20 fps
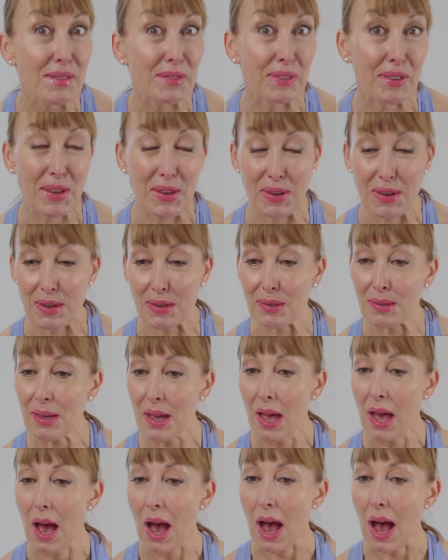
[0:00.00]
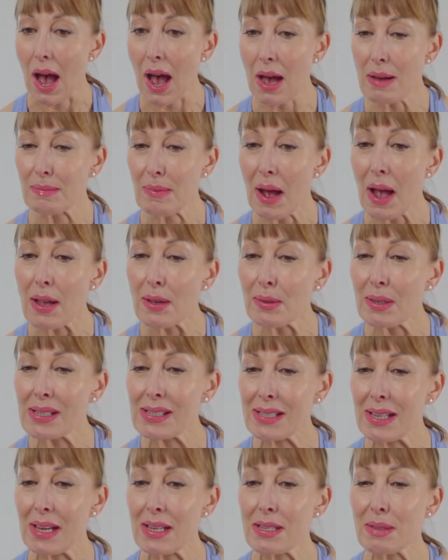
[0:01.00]
for you. I always
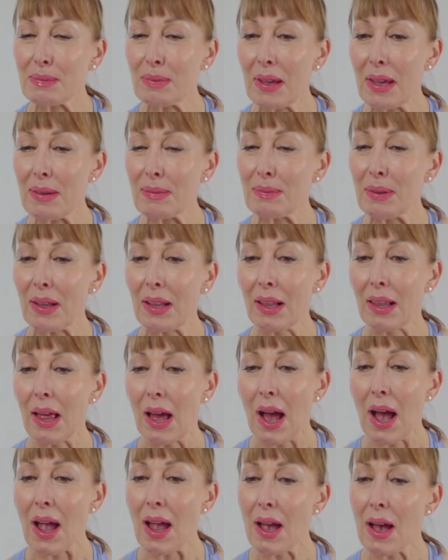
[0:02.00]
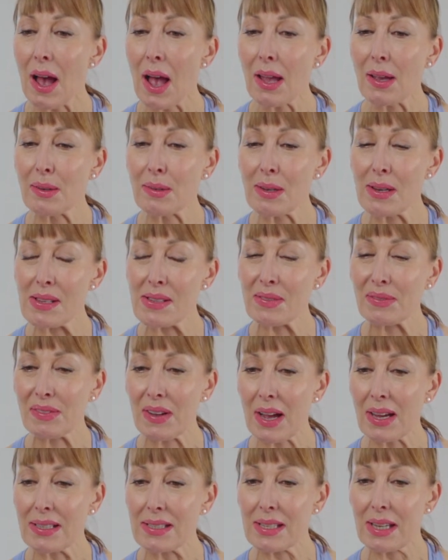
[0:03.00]
say to people, I always
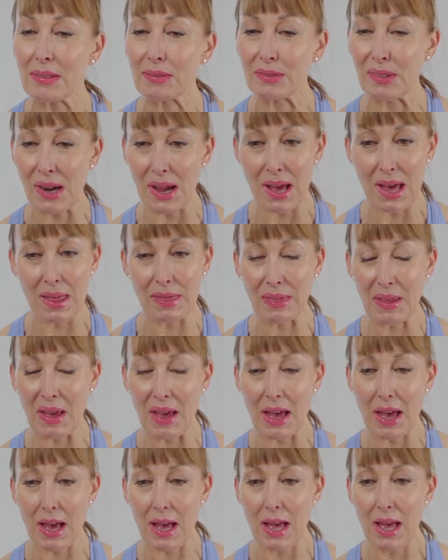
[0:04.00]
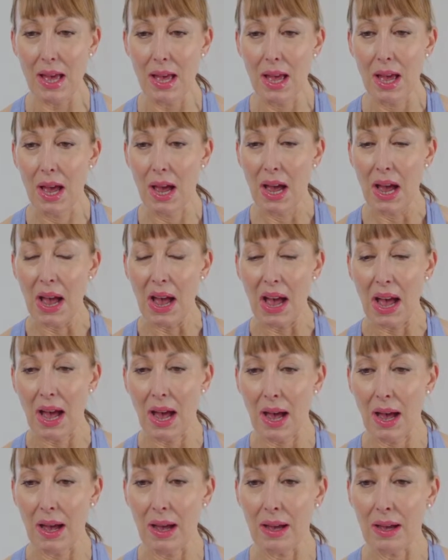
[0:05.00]
find it rather
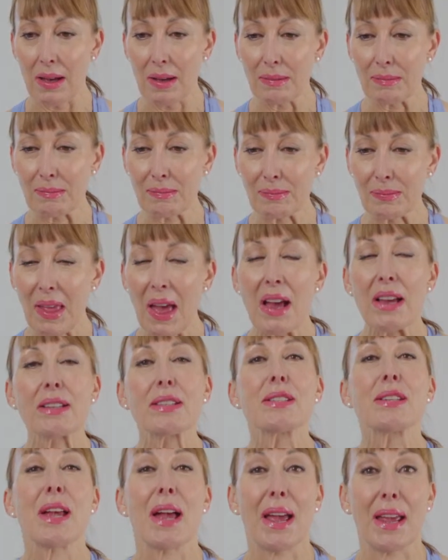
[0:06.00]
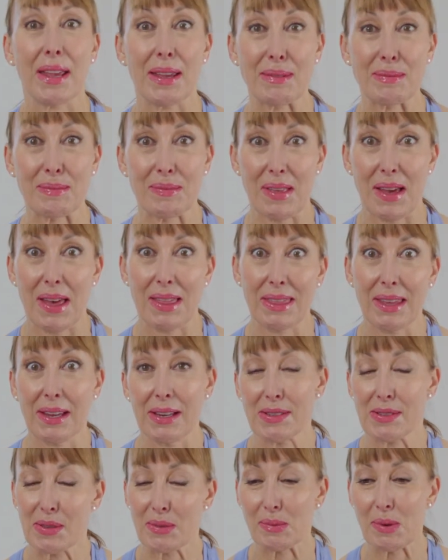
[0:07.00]
a shame, I think
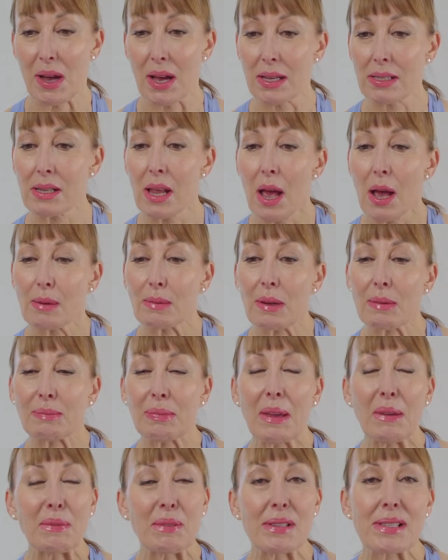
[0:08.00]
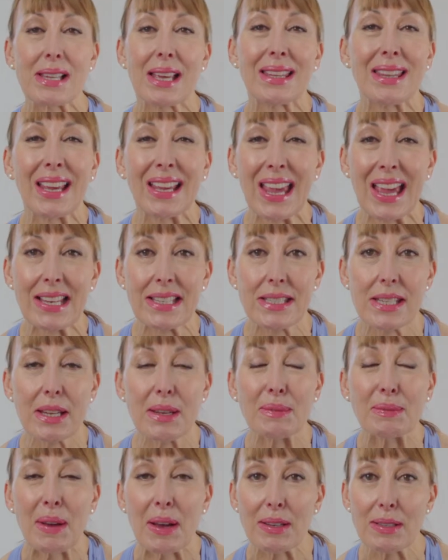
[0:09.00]
is the word, when people say they get
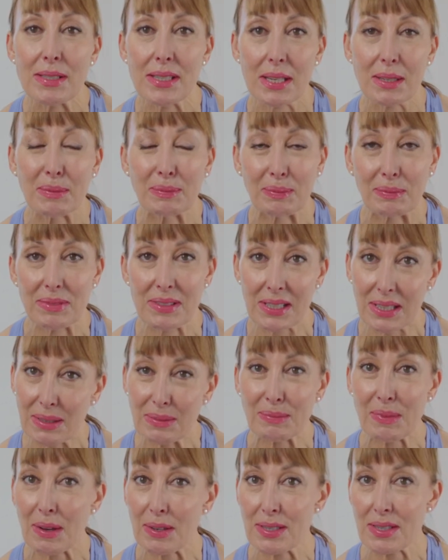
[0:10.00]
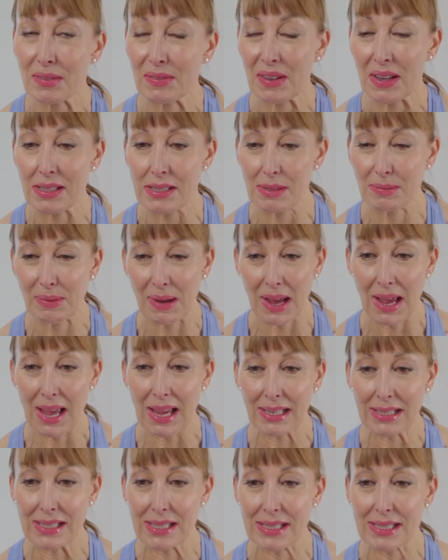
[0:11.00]
demotivated by
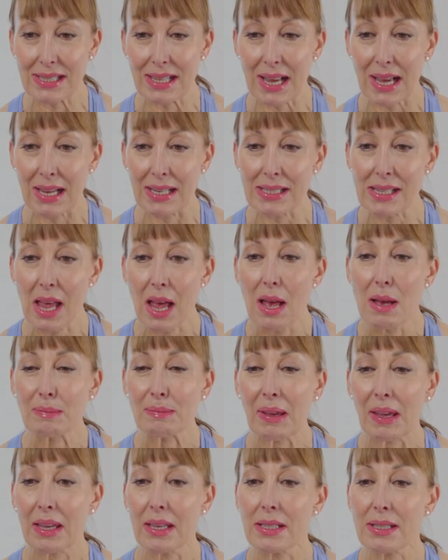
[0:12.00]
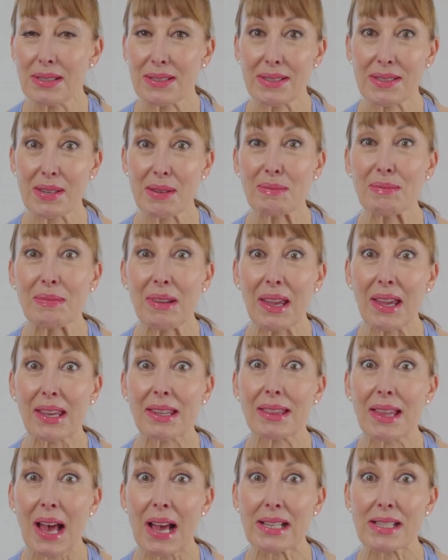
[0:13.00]
exercise, because to me
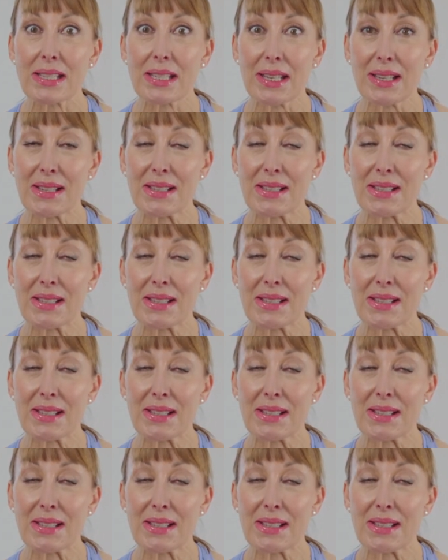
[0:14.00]
that's